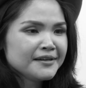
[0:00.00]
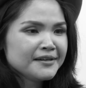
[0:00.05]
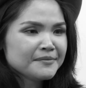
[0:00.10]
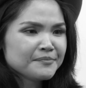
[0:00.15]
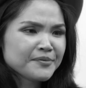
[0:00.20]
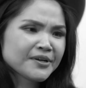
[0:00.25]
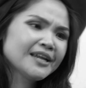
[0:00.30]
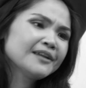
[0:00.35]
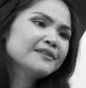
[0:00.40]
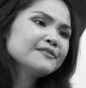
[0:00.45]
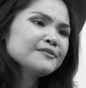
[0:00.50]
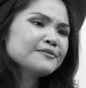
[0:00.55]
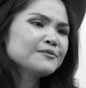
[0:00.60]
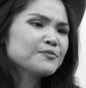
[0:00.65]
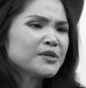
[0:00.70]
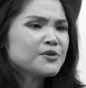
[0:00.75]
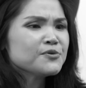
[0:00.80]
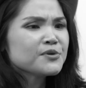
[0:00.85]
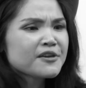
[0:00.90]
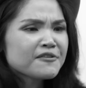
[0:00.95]
But then,
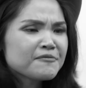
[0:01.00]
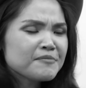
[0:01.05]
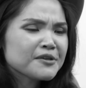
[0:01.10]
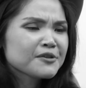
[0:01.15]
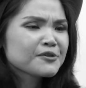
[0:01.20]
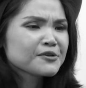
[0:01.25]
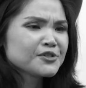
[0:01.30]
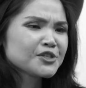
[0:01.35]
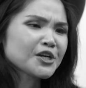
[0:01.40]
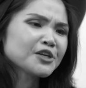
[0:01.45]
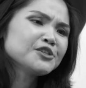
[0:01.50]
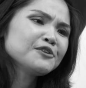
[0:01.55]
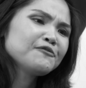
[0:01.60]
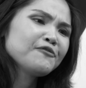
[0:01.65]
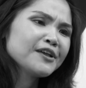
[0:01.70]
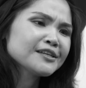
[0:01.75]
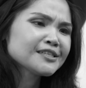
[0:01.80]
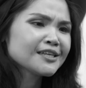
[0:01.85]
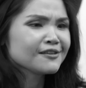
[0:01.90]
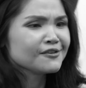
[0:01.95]
when you give me the judgy
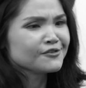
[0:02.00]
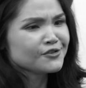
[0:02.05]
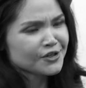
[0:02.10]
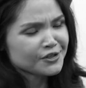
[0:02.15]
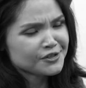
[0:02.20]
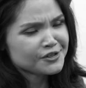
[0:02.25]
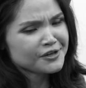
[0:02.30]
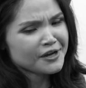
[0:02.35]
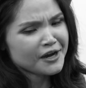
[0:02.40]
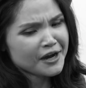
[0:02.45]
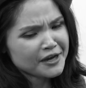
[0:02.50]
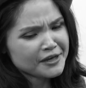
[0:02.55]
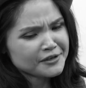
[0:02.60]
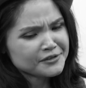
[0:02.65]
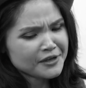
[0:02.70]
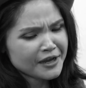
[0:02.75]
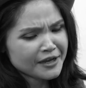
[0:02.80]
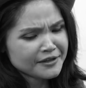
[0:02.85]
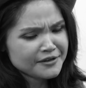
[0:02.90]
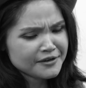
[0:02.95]
face and the judgy eyes,
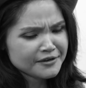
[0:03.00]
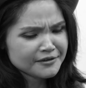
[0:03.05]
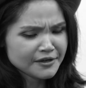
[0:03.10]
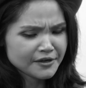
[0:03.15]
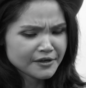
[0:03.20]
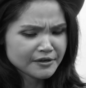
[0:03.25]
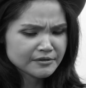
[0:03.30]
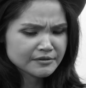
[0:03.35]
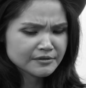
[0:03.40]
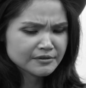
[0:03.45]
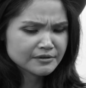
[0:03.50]
I think like,